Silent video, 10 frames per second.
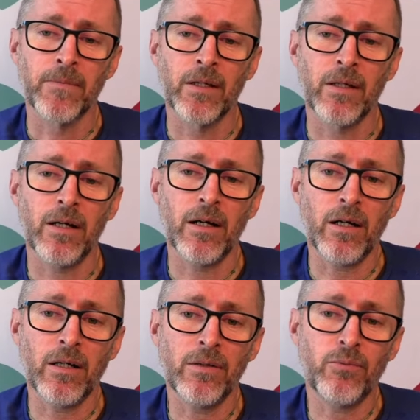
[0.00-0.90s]

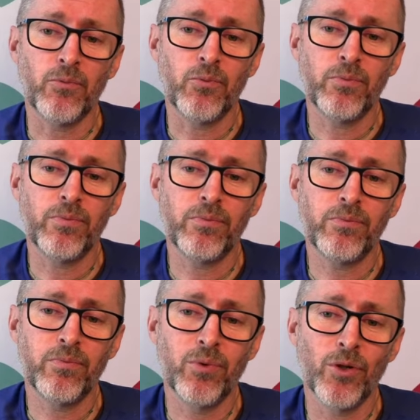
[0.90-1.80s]
I
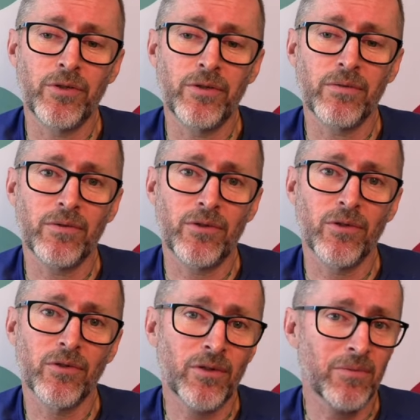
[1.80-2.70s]
would do
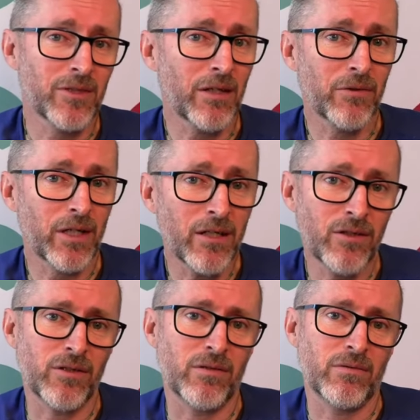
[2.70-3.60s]
some
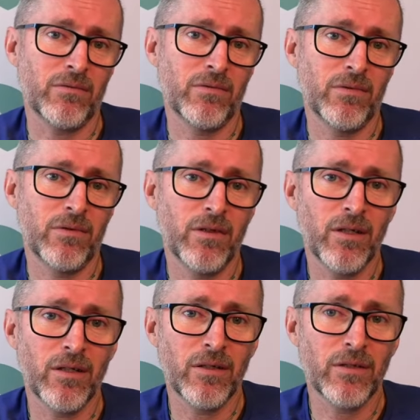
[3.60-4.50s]
segregation.
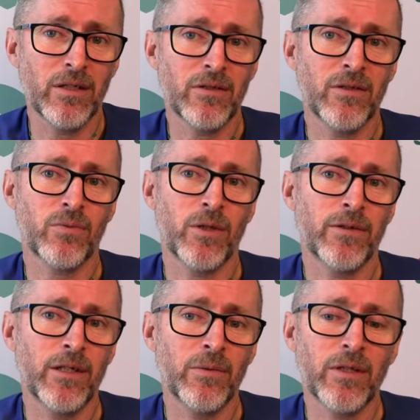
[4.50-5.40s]
This is one thing
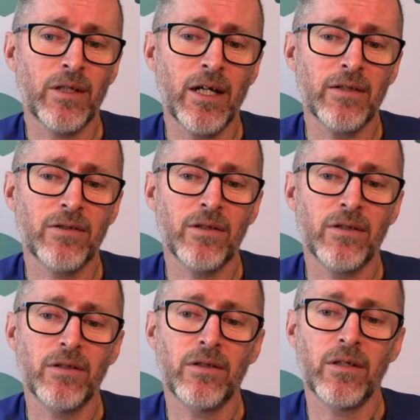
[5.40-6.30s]
with cats that
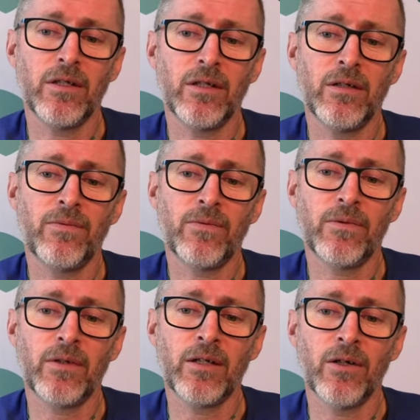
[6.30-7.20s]
if they
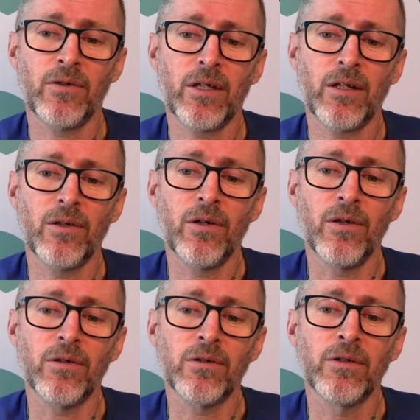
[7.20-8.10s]
don't get
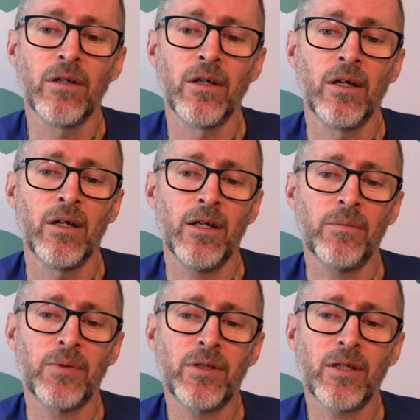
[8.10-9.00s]
along, and
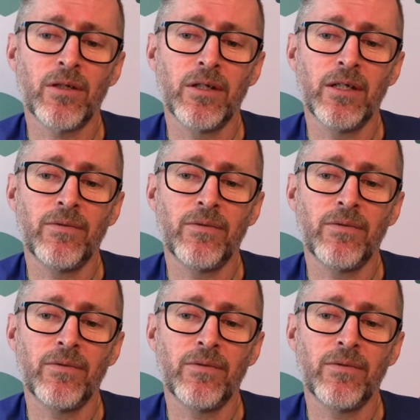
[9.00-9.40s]
particularly if